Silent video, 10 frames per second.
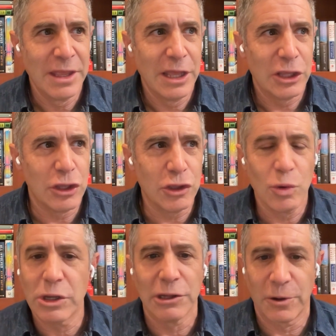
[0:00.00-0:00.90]

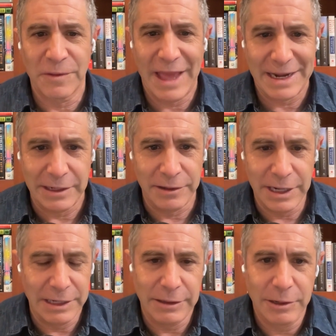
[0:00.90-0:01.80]
You could learn that in
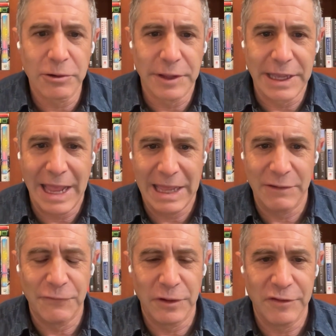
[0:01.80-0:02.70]
literally a
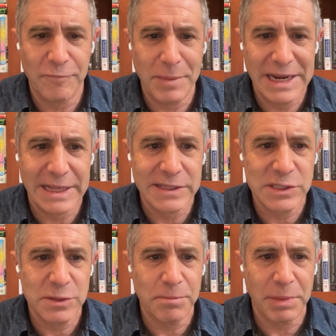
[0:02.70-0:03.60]
handful of
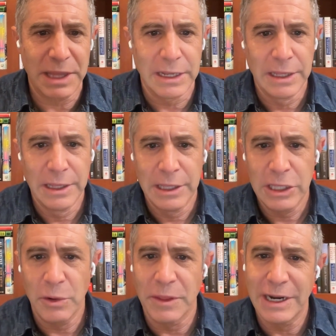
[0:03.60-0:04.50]
minutes. But,
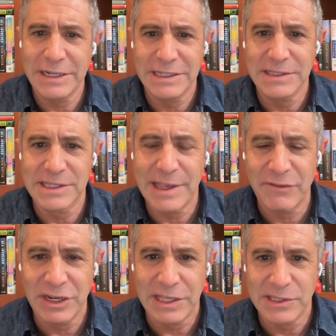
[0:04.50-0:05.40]
in the
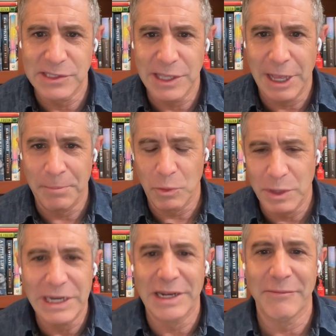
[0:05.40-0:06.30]
1970s, we
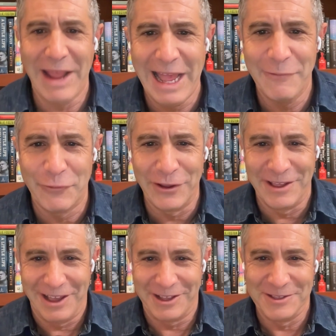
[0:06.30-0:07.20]
didn't even have
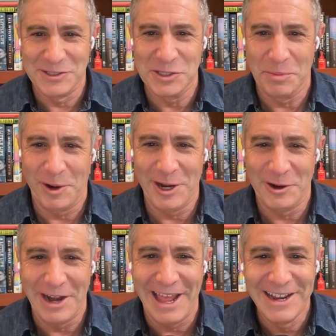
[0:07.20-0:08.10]
a consumer
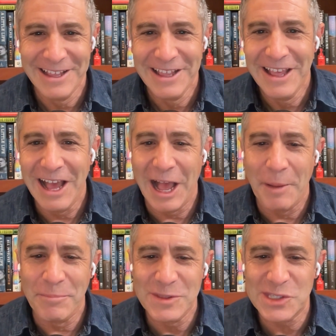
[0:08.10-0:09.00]
internet.
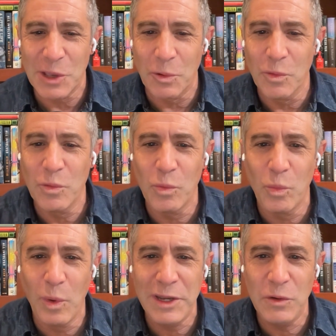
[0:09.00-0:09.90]
So
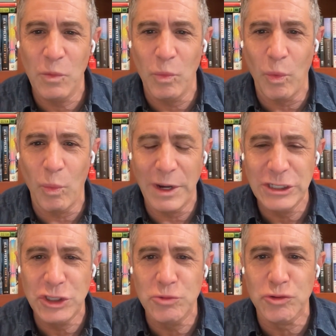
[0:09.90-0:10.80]
what
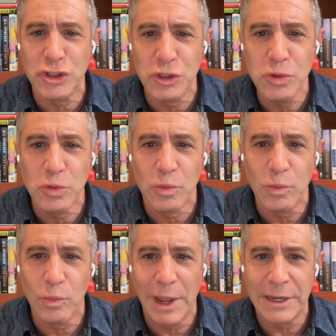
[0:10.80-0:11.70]
did you do
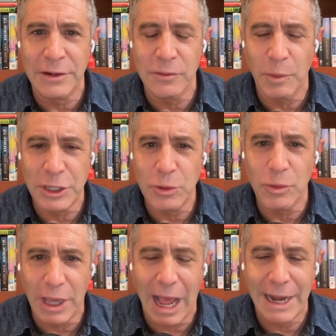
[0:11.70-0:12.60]
when you
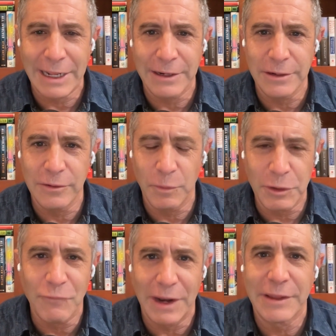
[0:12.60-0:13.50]
got it, when
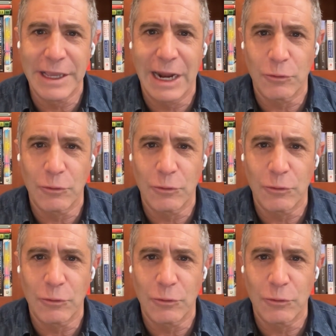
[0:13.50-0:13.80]
you finally got it